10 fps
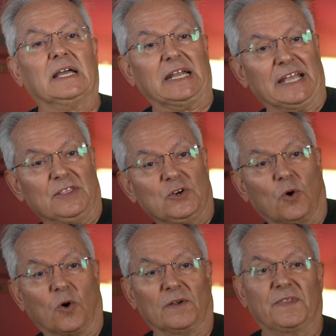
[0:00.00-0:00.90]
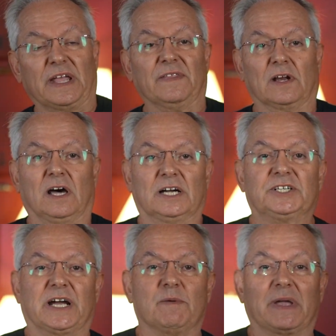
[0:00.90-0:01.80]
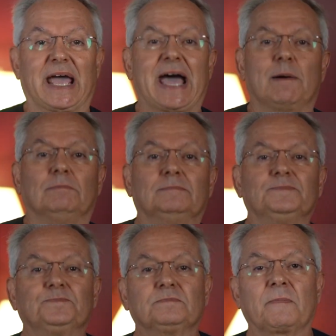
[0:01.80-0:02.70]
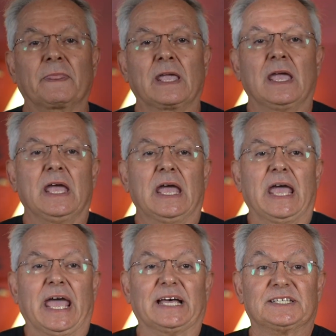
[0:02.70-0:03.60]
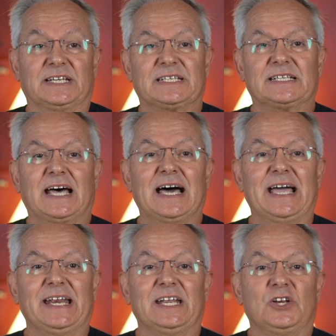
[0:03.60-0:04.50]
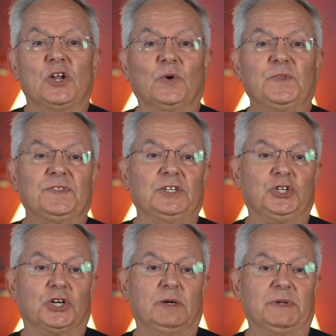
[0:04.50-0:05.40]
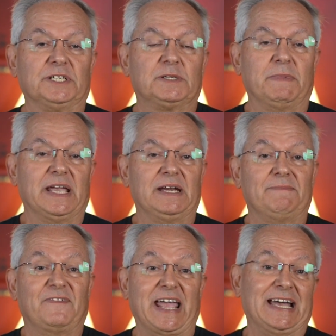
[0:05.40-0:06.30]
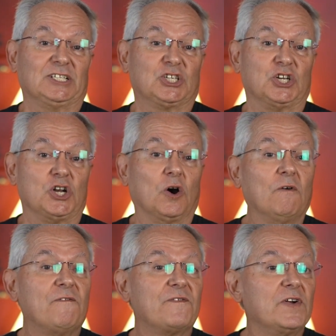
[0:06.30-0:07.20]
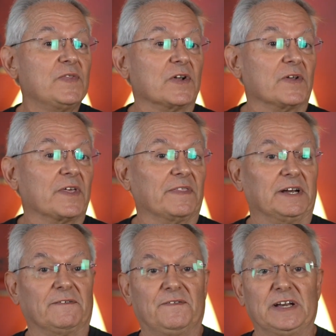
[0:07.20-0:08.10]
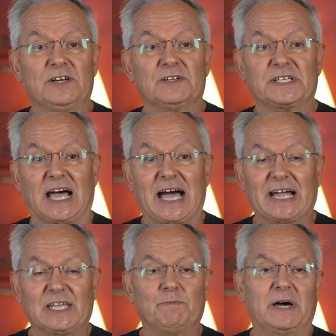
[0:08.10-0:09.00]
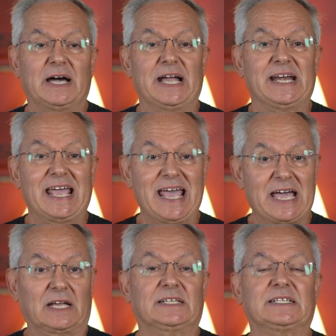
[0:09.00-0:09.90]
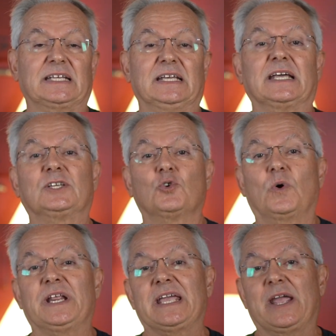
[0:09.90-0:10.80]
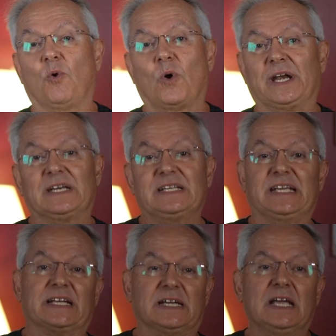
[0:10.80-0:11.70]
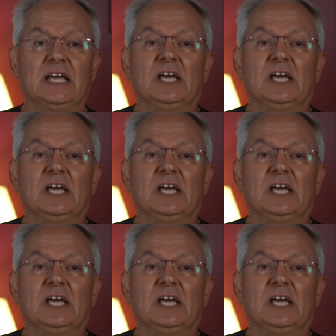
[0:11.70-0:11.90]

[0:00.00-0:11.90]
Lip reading: in the north in the Loschheim Gap. As an aside, note that the Germans may advance no further than the defenders' occupied hex at 28-110